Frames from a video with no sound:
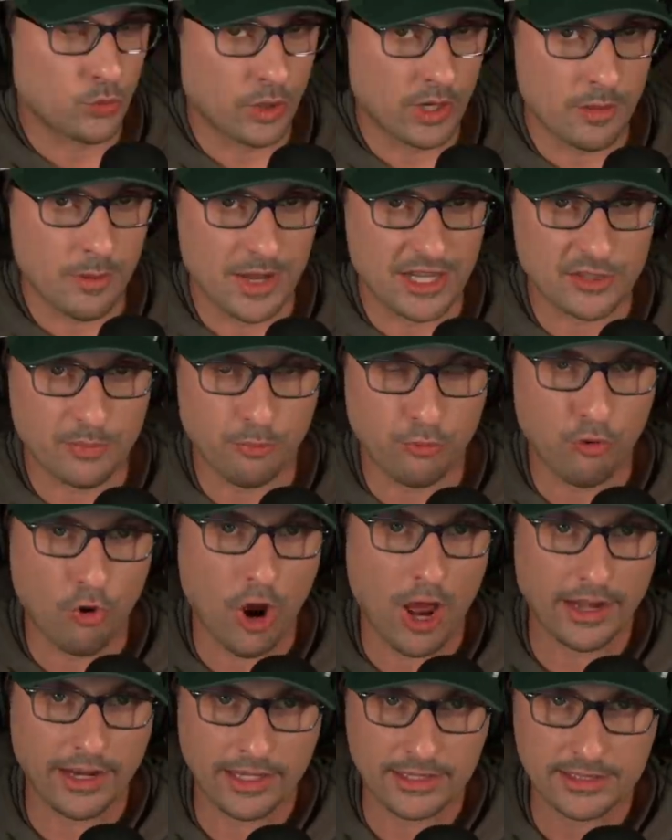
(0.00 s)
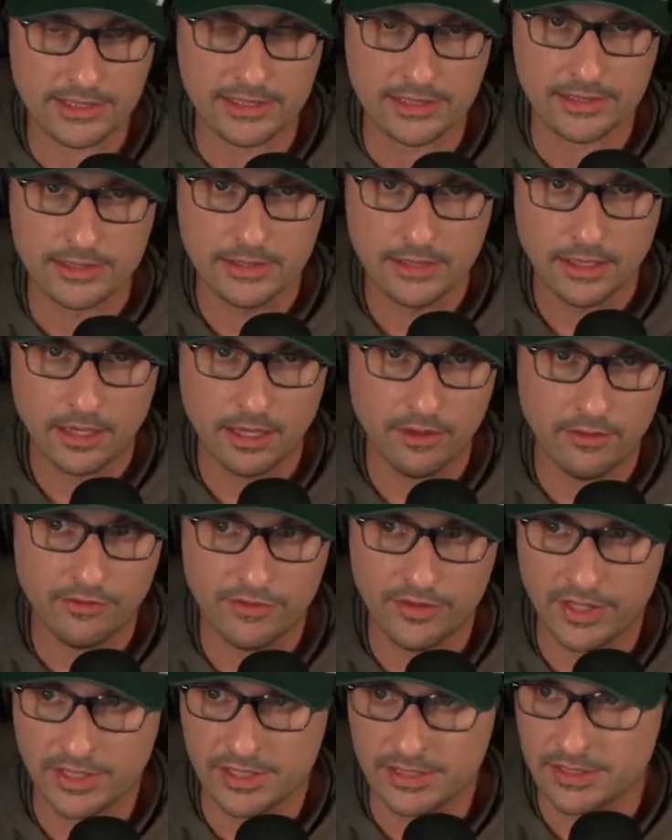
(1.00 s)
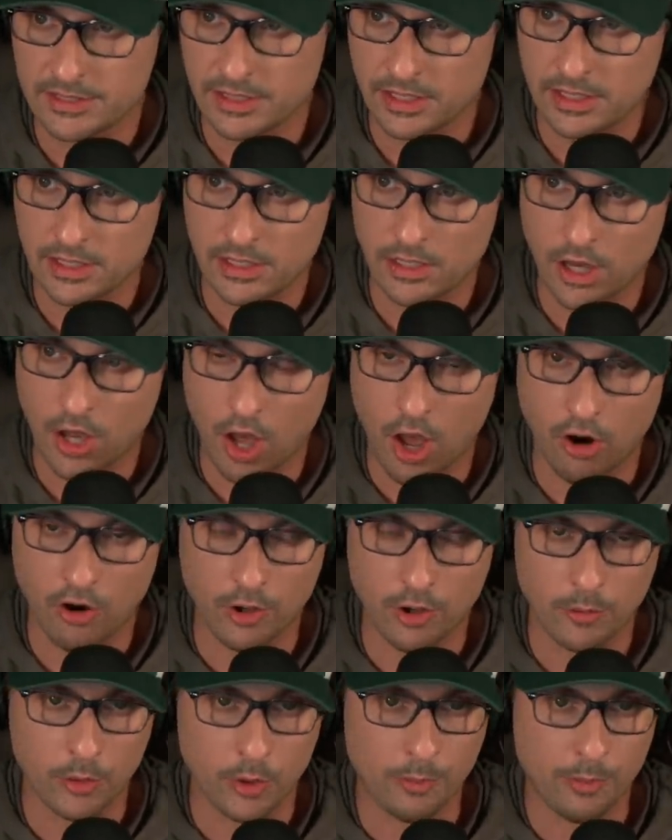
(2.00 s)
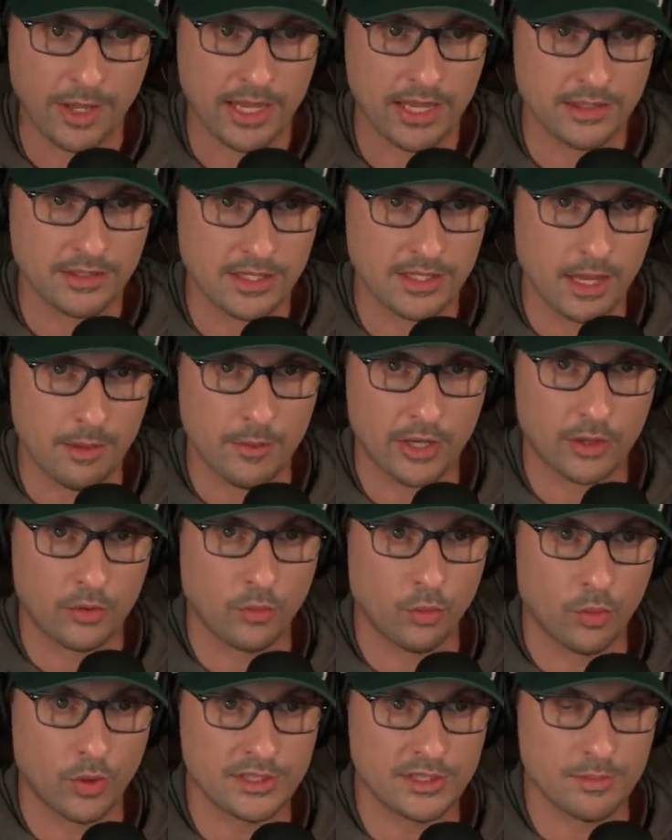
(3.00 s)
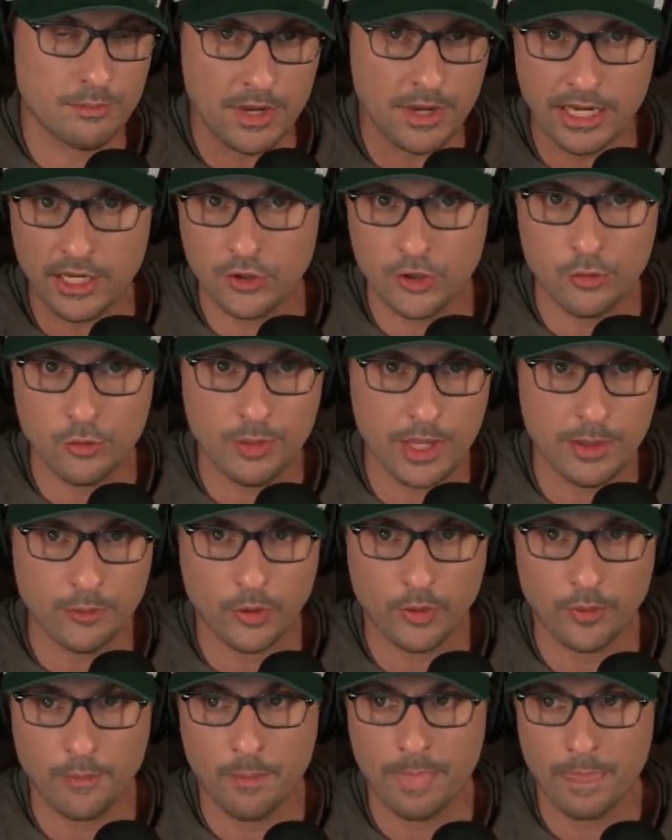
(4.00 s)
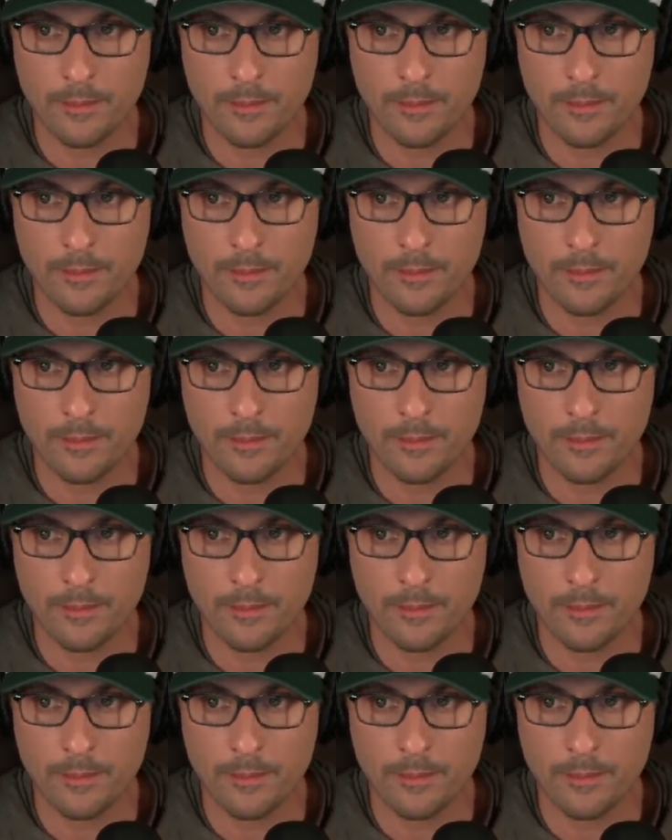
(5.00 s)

one of the best products of this uh, horrible pandemic was meeting new people